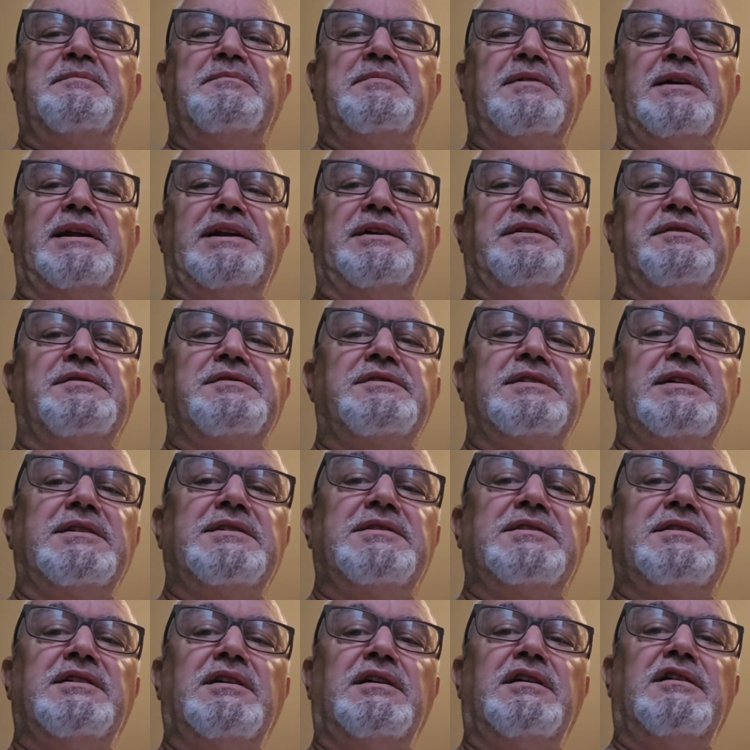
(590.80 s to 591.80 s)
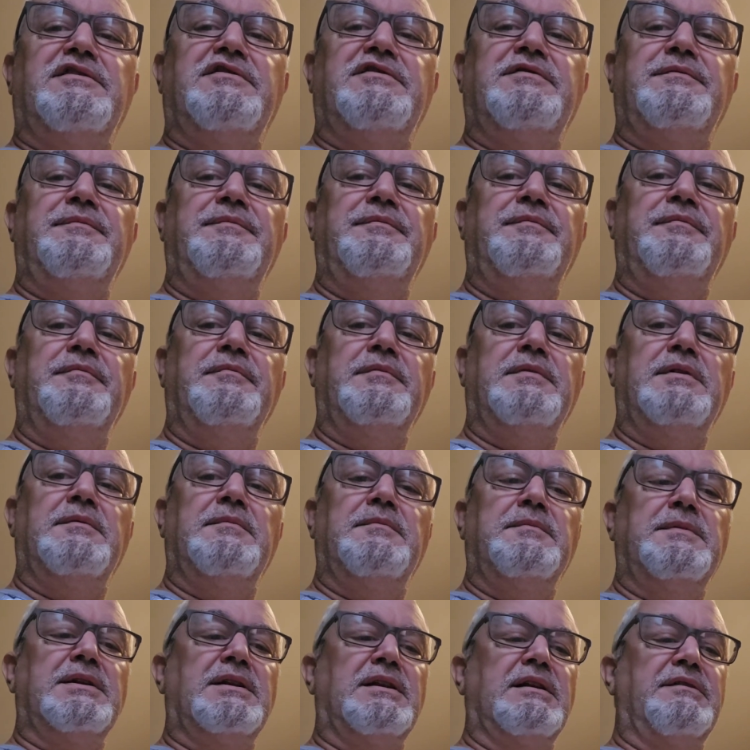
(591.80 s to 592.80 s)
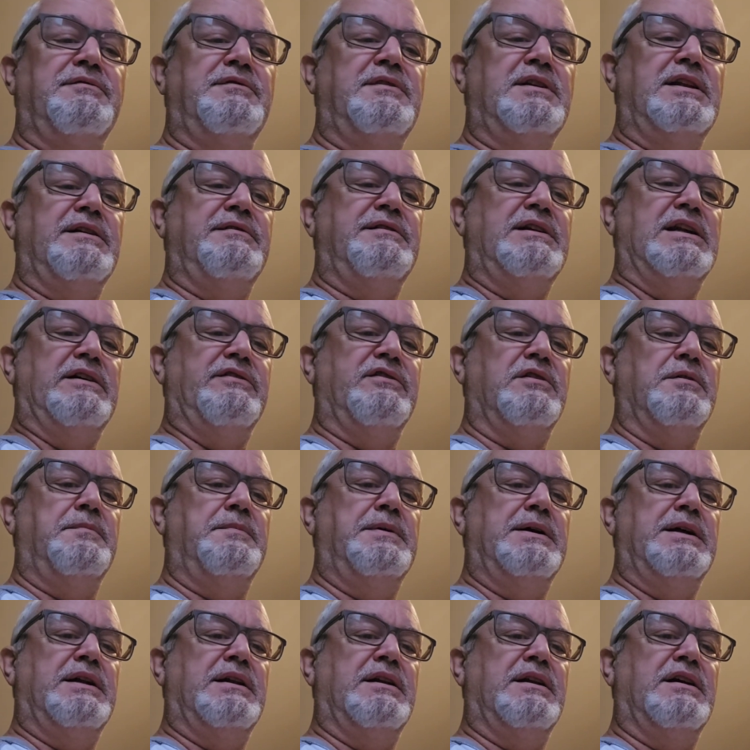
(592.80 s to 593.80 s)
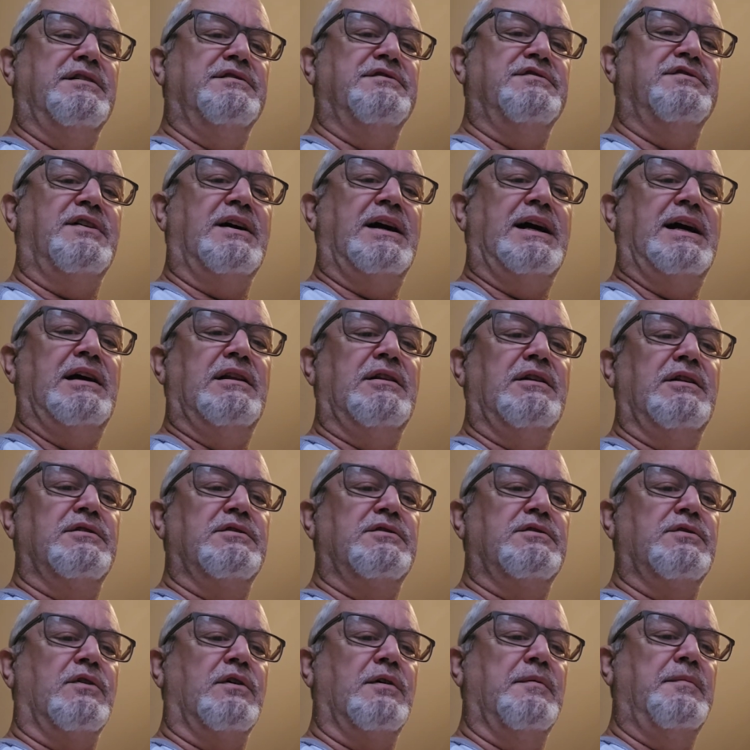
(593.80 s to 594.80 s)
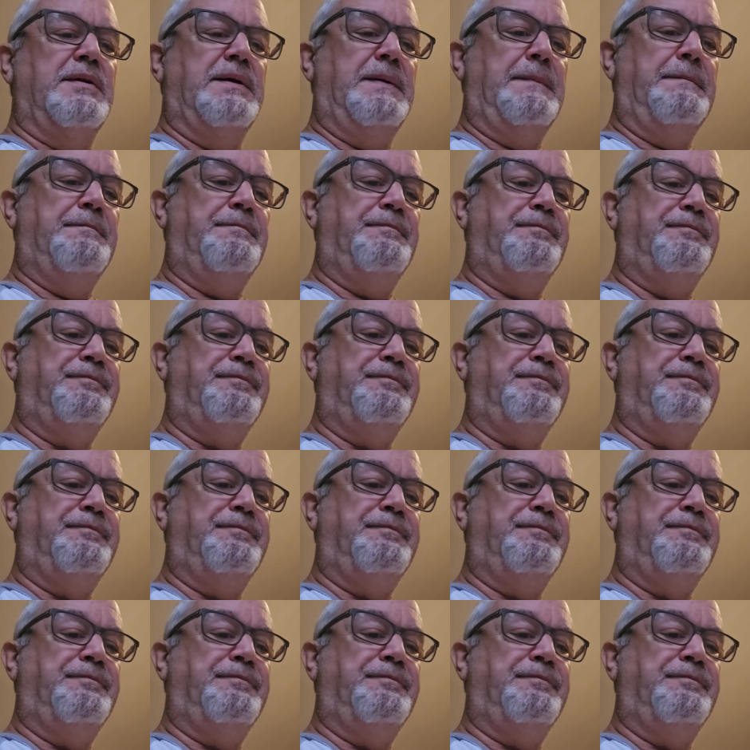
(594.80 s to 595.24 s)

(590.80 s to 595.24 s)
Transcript: pretty interesting stuff. But they've never been violent toward me.